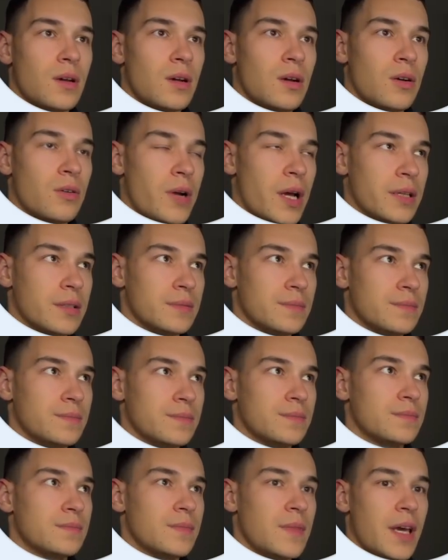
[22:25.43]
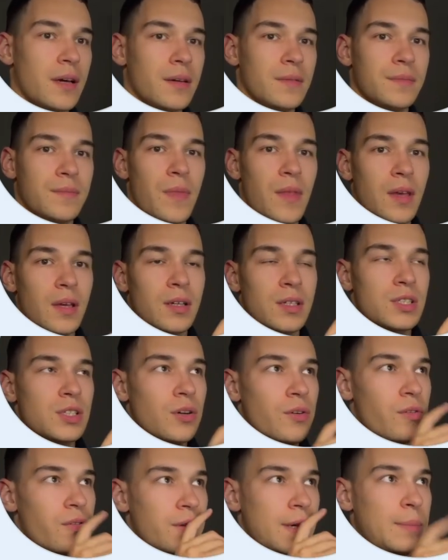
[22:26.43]
All right, yeah.
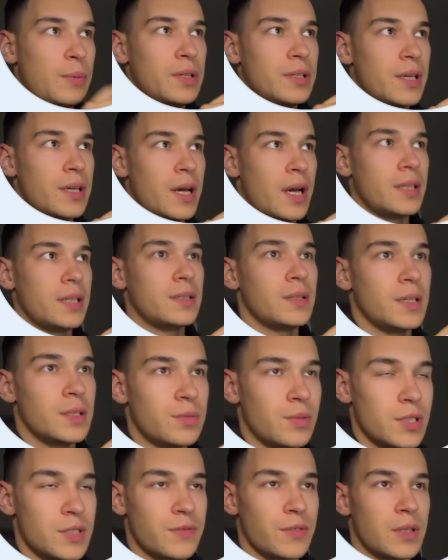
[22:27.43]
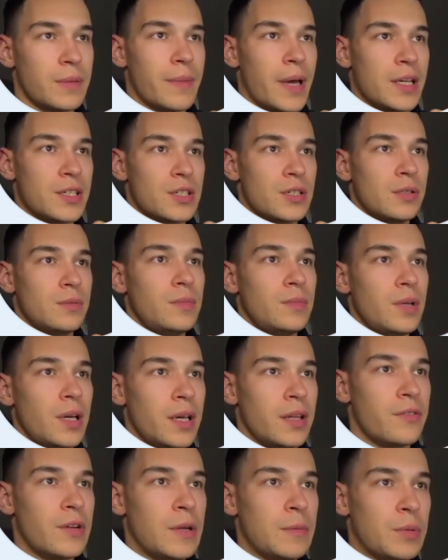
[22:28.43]
So 3.9, it was for the maximum,
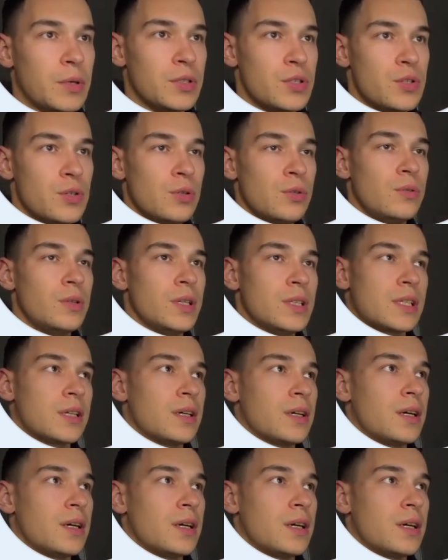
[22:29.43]
and 3.2, it's